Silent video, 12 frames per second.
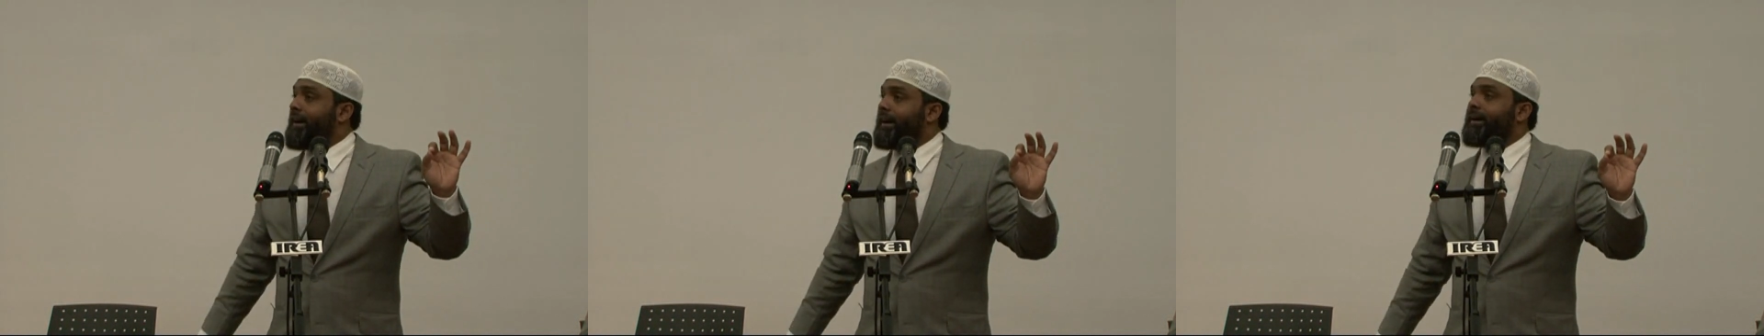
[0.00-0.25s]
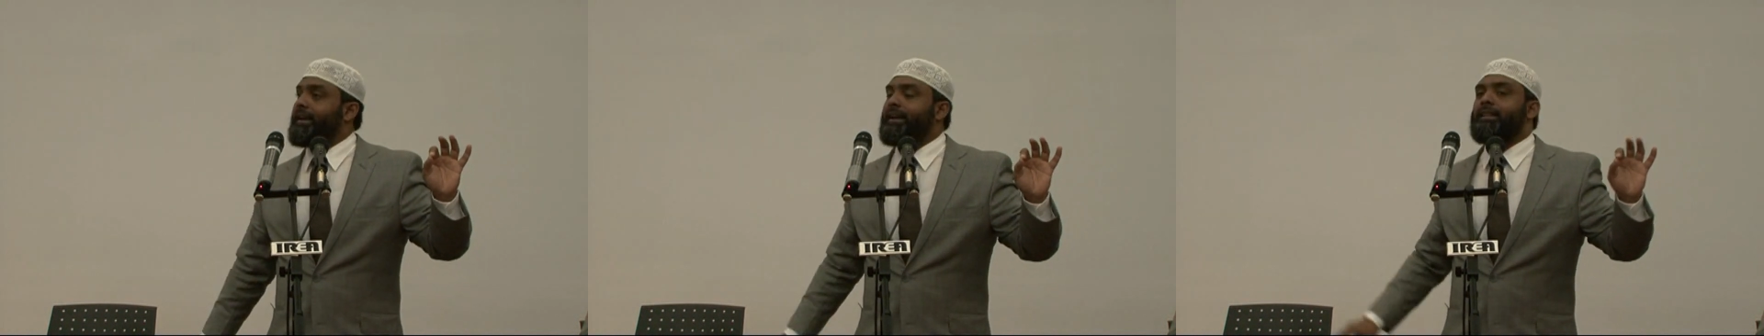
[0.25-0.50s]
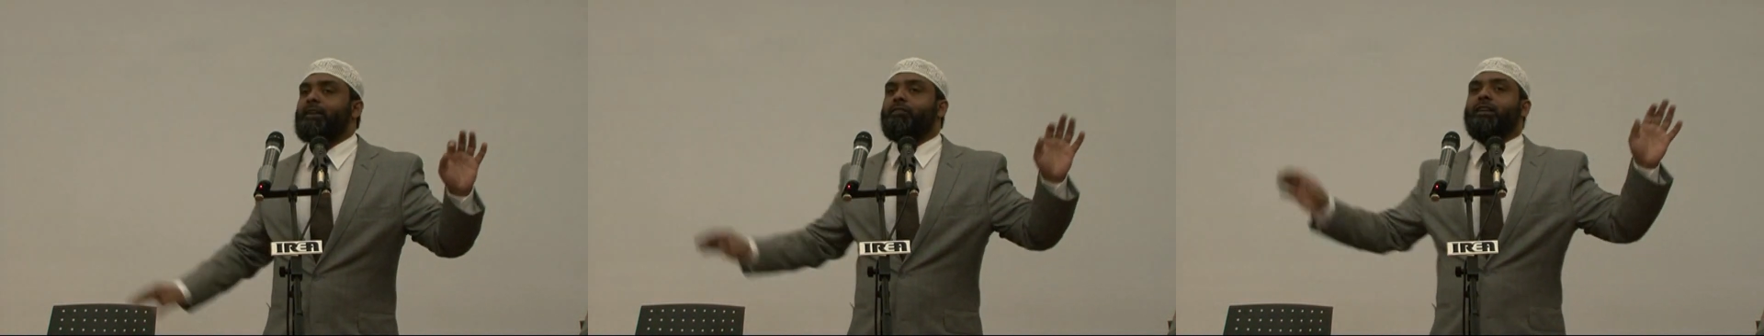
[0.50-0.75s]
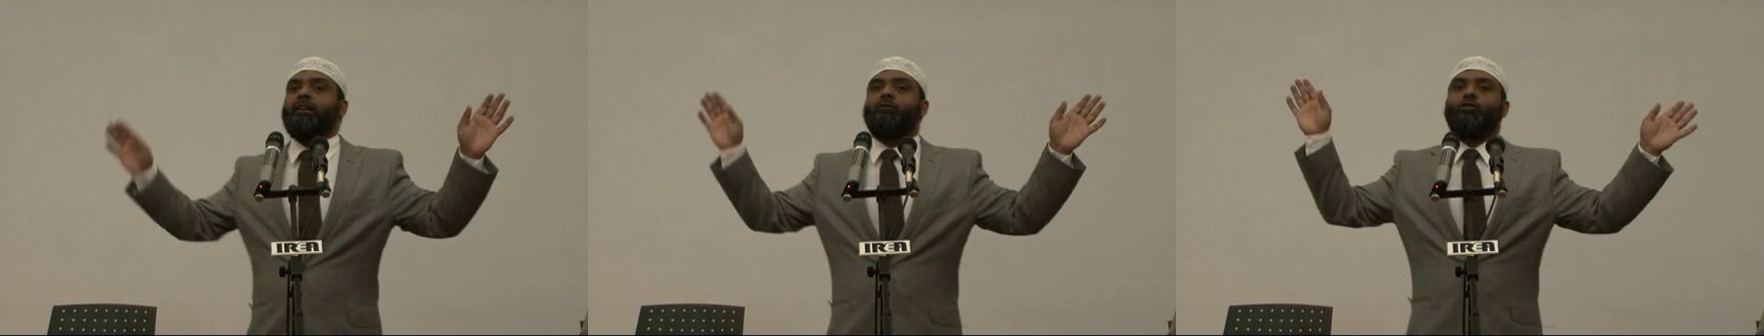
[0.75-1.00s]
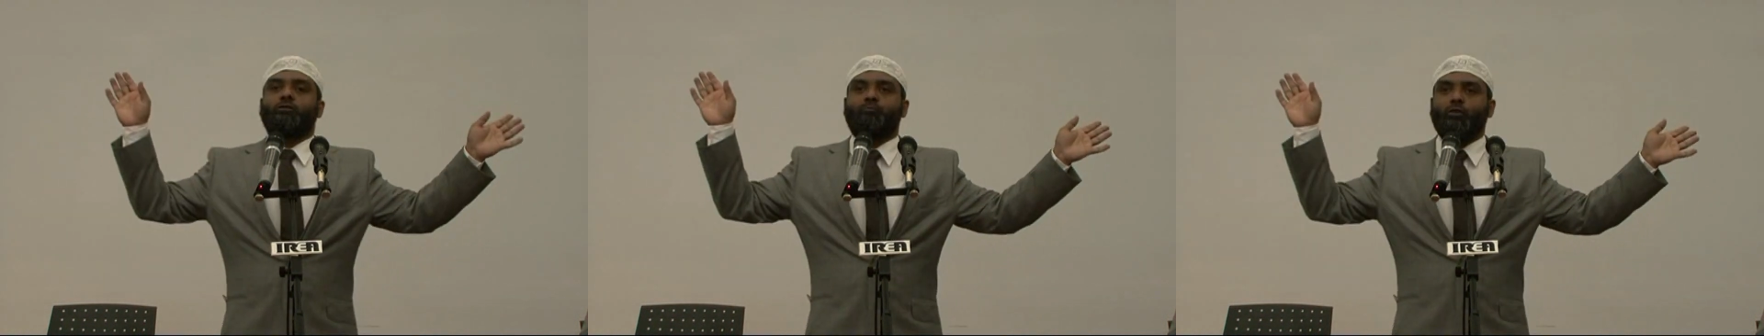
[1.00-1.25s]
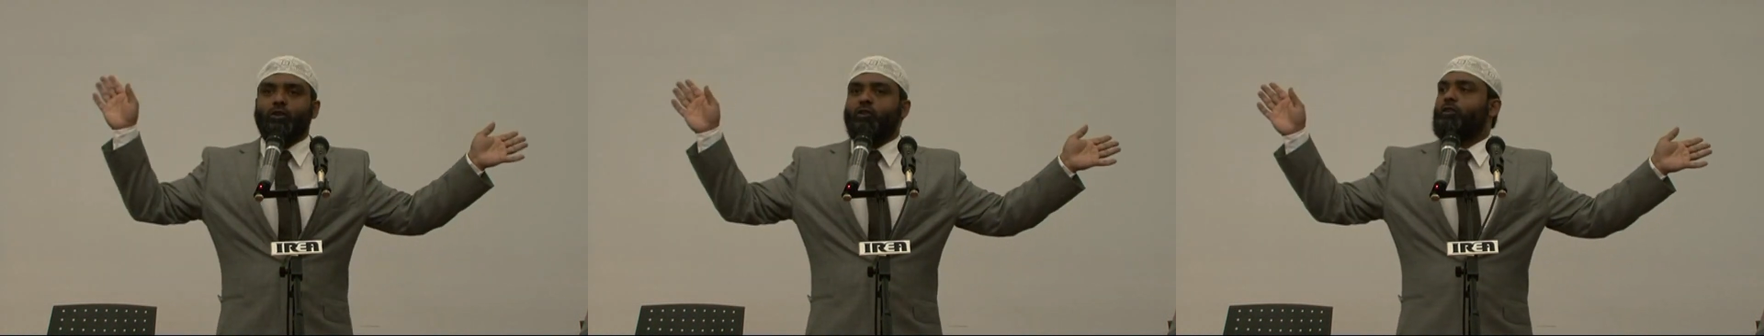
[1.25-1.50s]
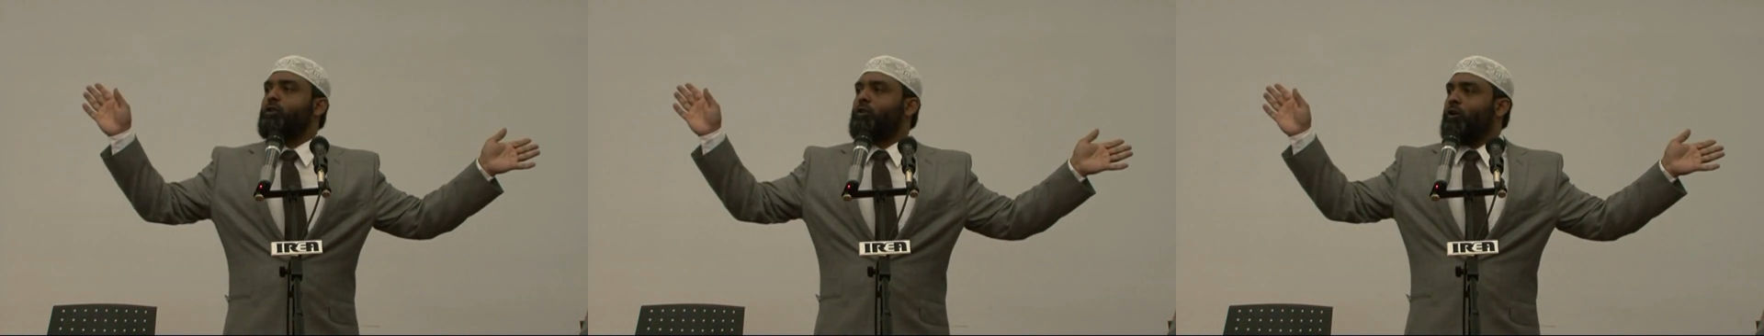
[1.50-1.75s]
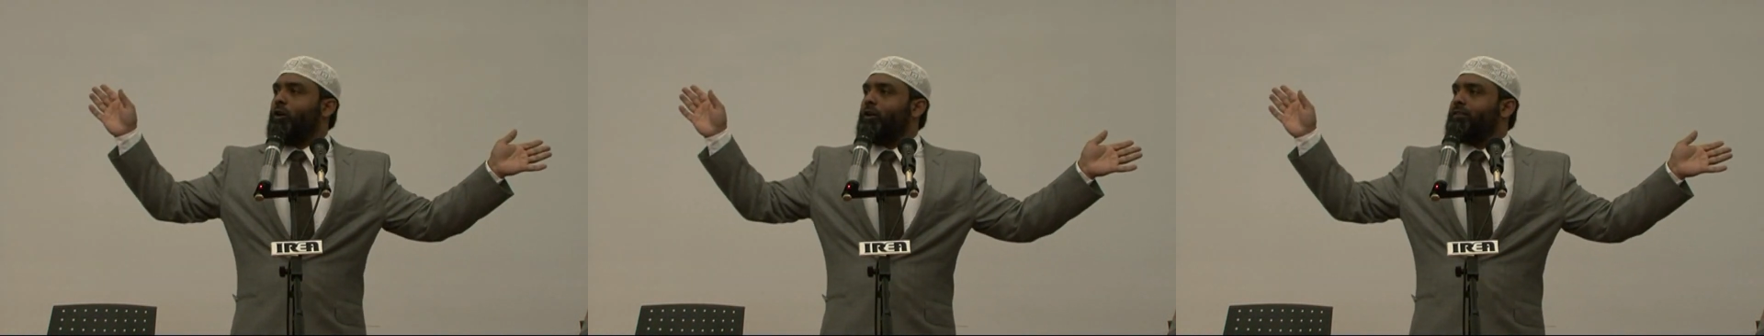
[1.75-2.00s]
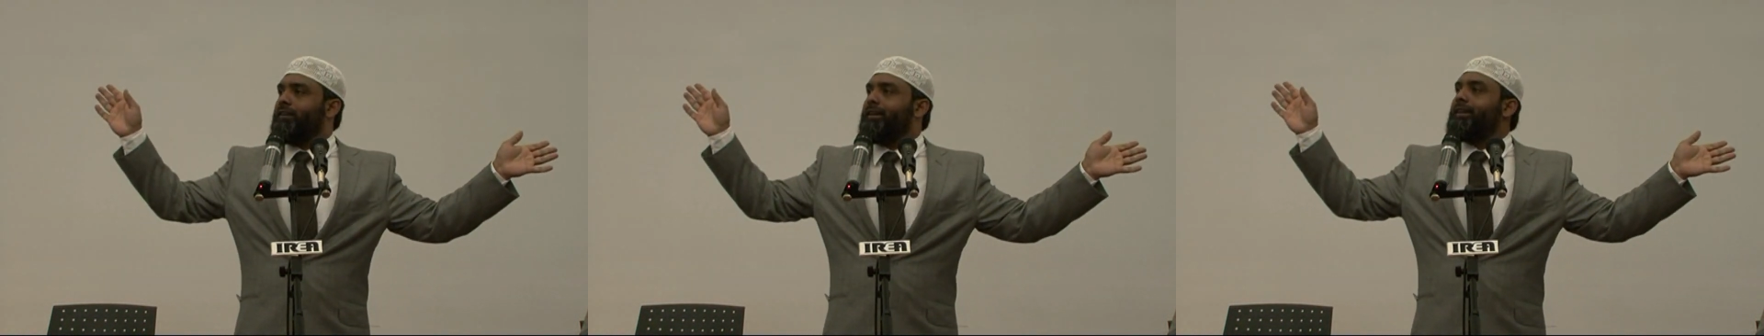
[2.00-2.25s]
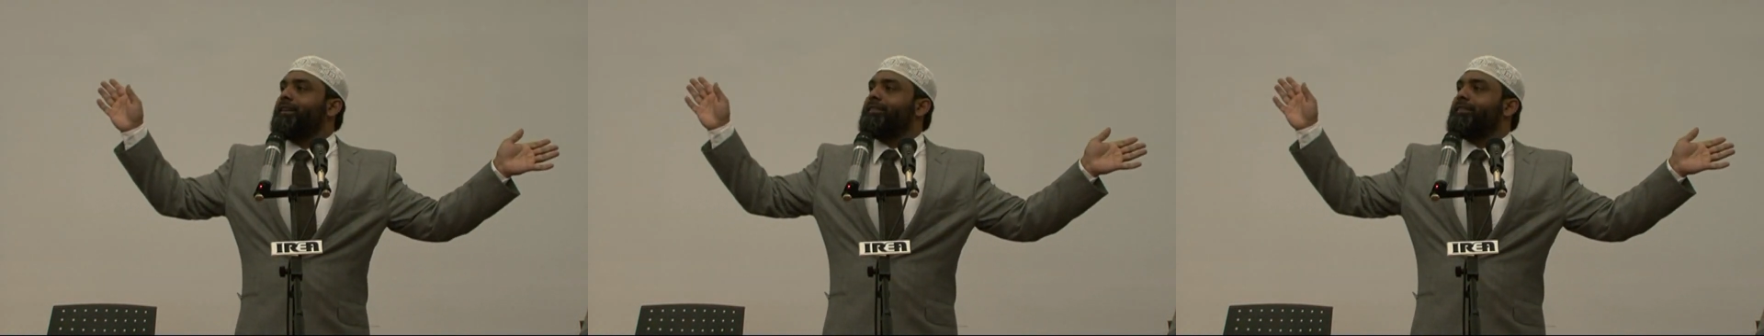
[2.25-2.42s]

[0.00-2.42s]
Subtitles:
they agree that when he was put on the cross,